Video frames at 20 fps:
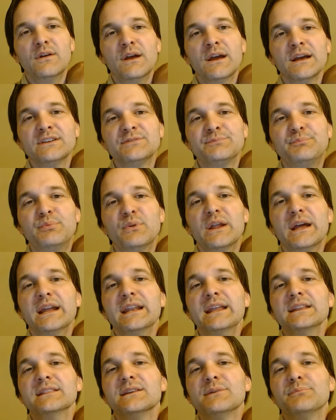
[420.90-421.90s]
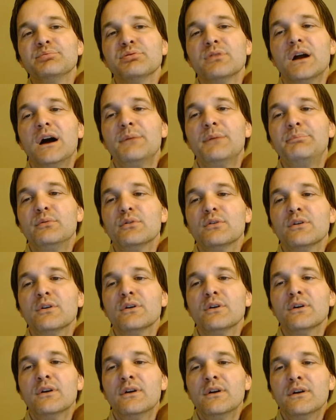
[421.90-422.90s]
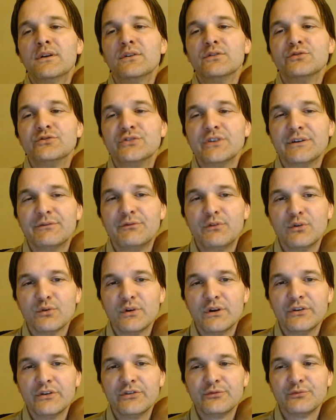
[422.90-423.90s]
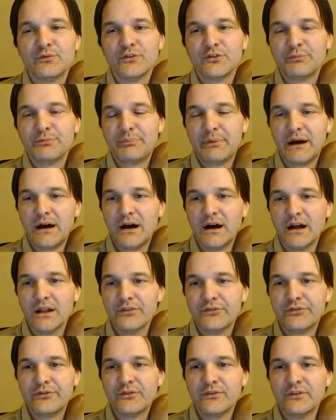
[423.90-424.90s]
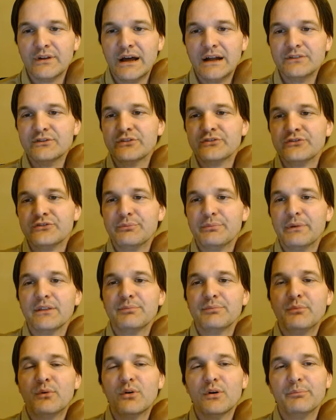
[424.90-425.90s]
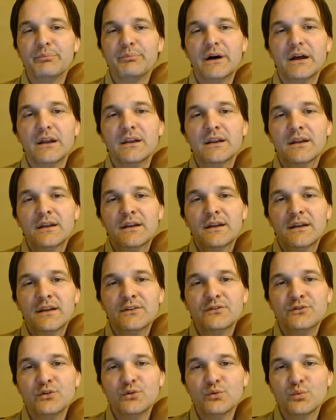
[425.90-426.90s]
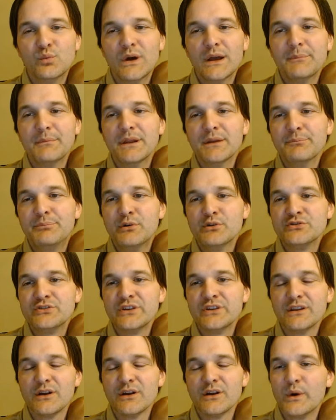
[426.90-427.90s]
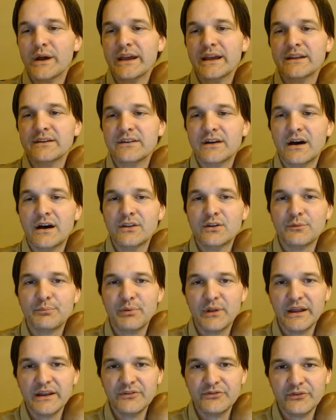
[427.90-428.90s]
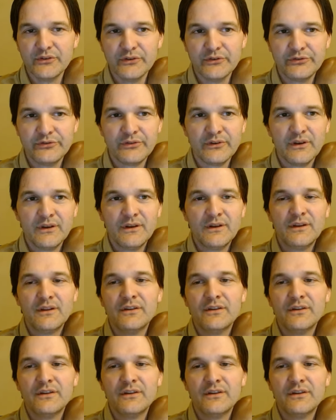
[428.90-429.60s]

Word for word: explaining the proper chivalrous response, not just to Beth Moore, but to women pushing their way into other places,